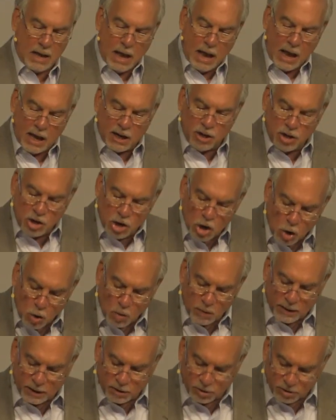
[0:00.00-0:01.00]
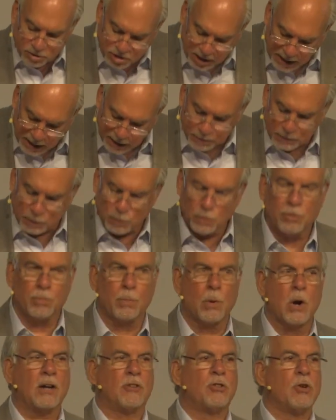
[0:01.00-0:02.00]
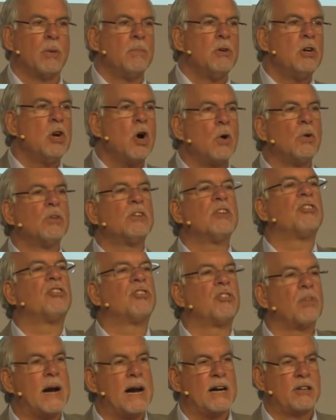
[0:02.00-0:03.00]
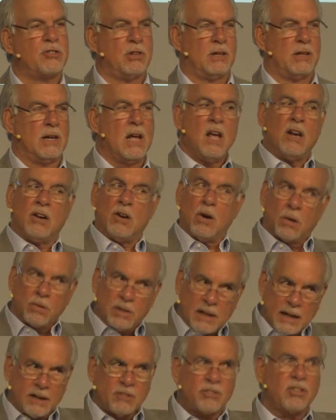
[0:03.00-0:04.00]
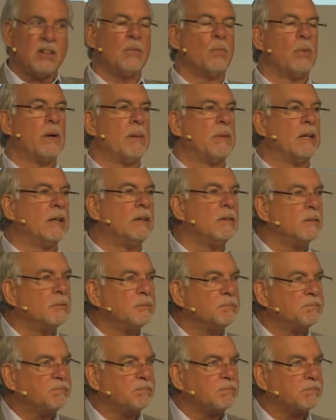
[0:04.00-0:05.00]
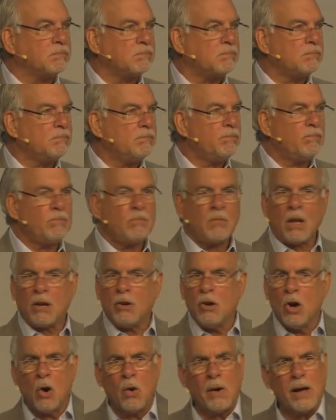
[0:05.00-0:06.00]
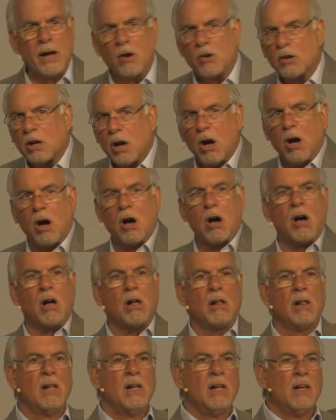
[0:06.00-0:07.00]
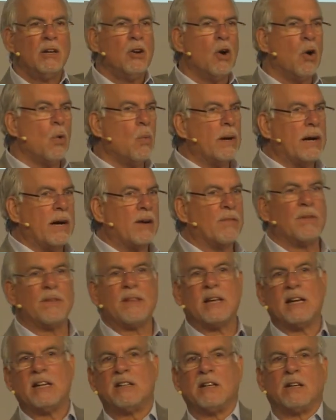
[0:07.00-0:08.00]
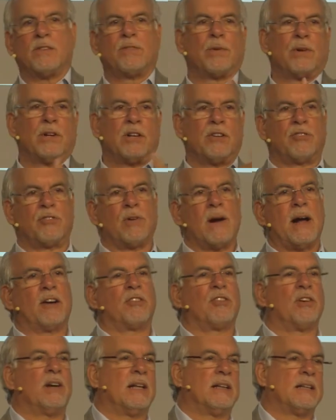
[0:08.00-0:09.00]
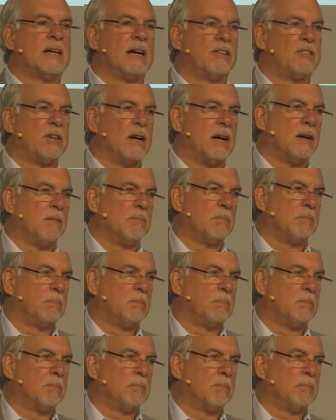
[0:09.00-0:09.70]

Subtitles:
And no entertainment was brought to him, no distraction, no dancing women, no alcohol, no whatever they did for distraction at that time.